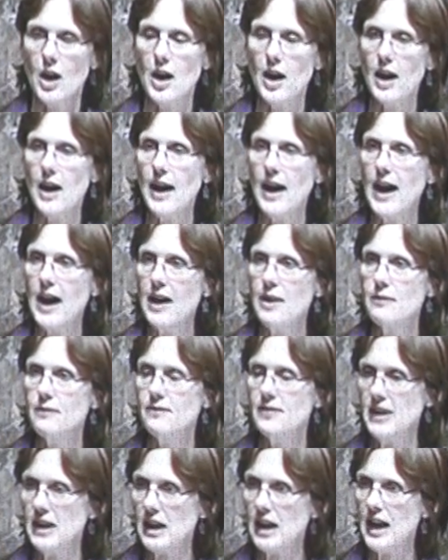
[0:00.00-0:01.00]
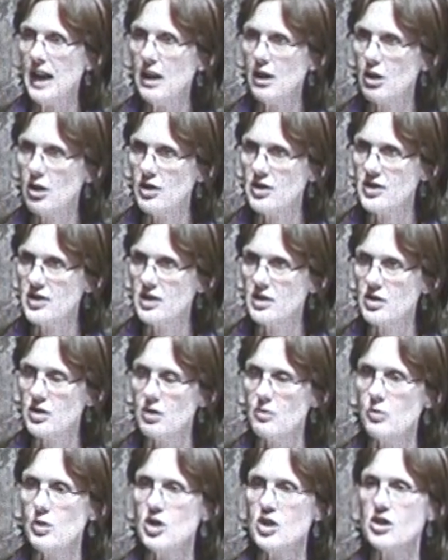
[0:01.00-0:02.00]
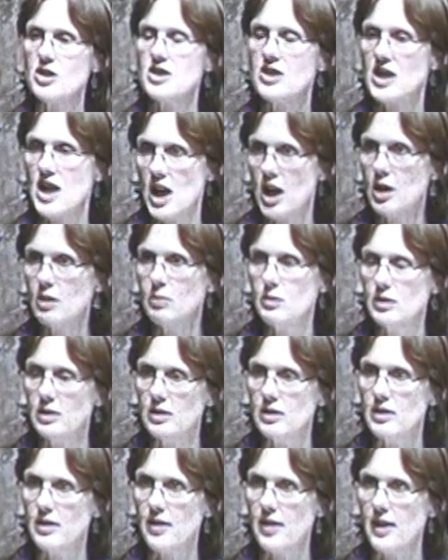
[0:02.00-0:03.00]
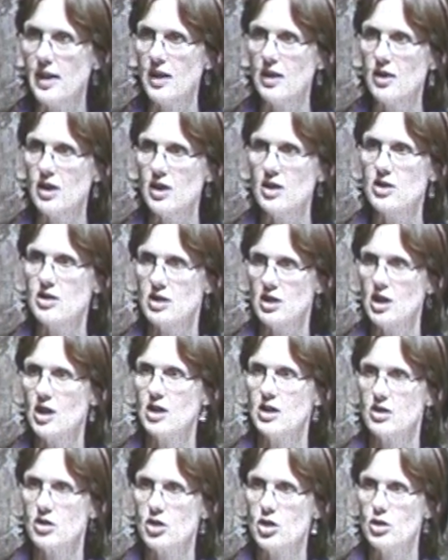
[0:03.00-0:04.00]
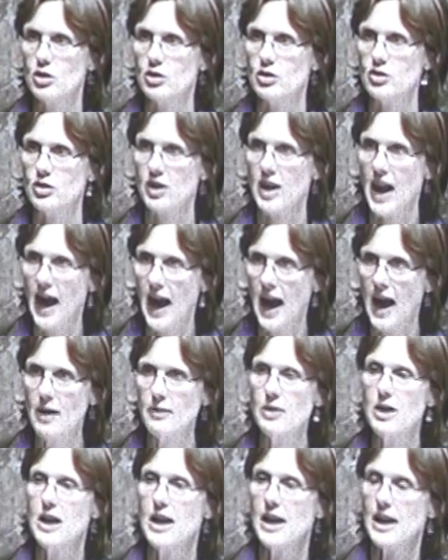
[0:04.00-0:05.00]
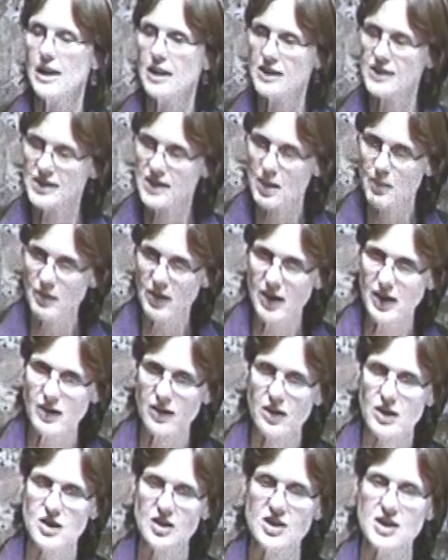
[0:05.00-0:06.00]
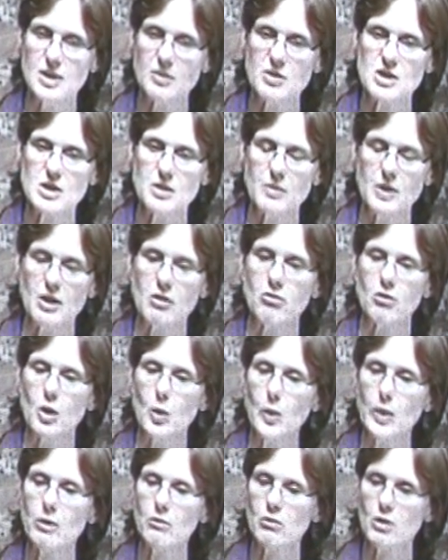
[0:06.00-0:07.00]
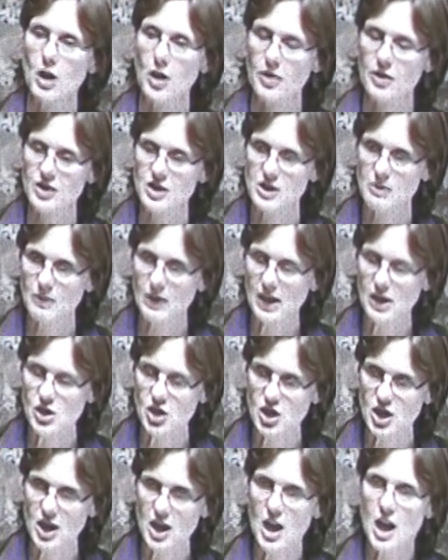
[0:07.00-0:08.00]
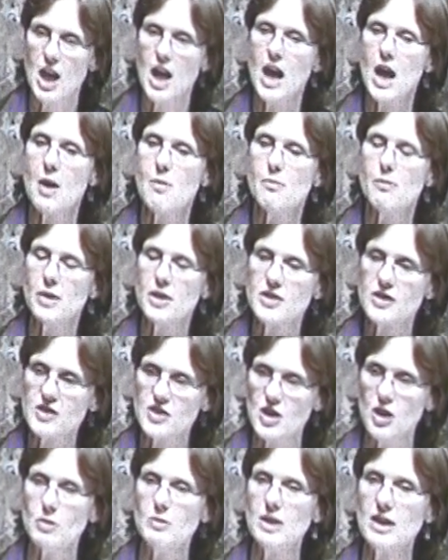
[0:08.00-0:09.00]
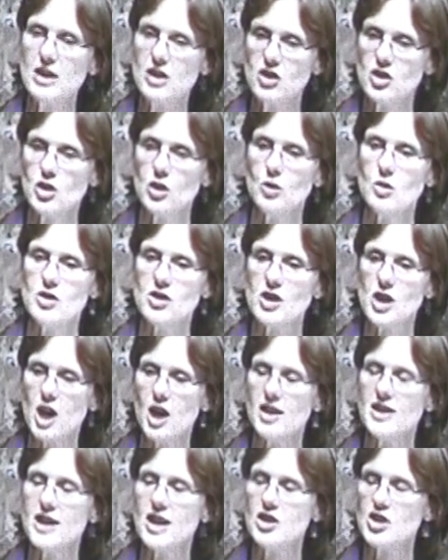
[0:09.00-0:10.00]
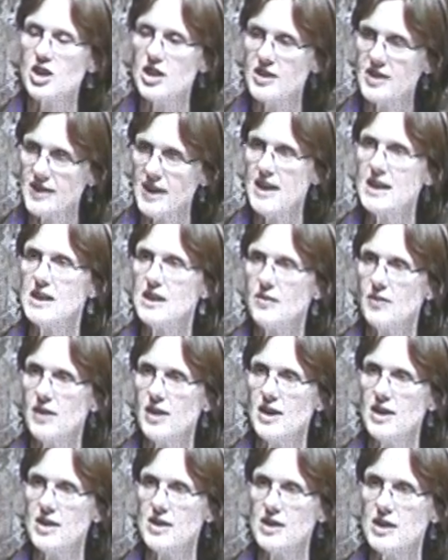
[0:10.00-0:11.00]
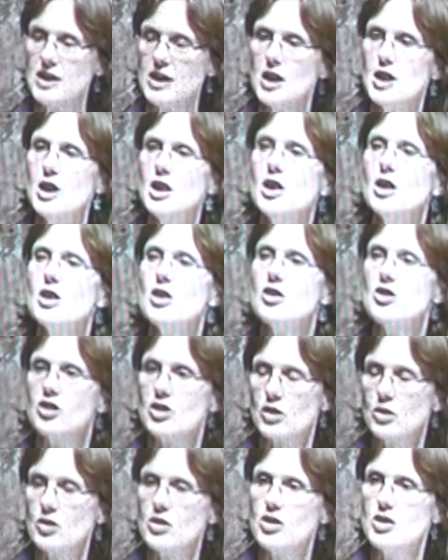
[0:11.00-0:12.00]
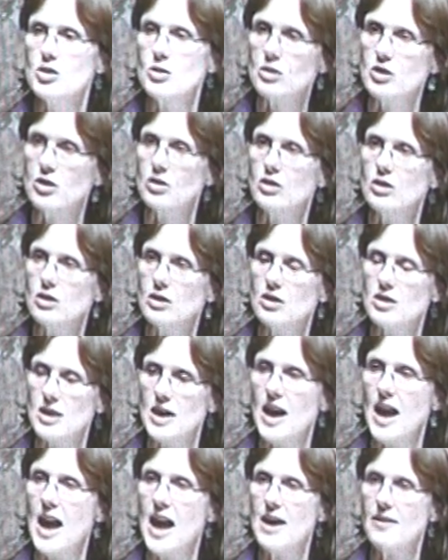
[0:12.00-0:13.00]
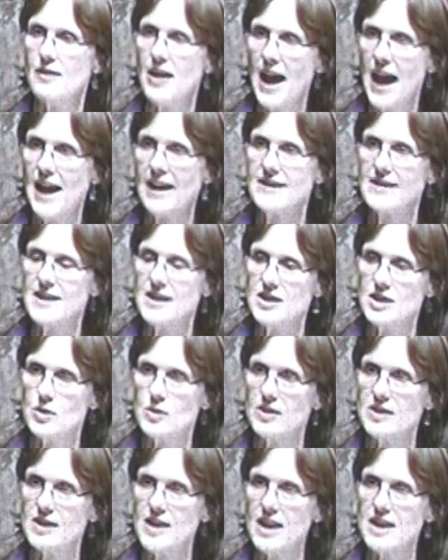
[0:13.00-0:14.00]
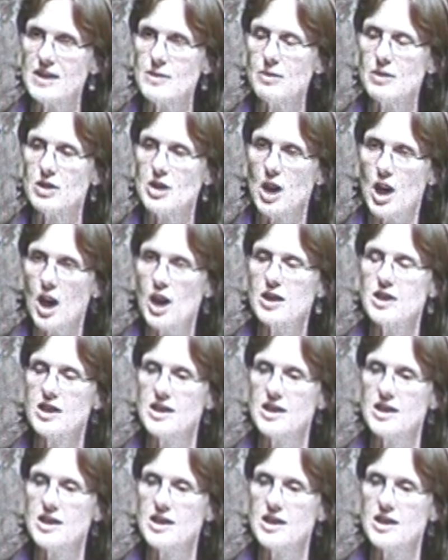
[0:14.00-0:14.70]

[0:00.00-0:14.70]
have fetal alcohol syndrome, which is a terrible thing that young children have. It is something that seems to be growing rather than diminishing, but so many students aren't actually assessed for this. Students who do not have access to assessment aren't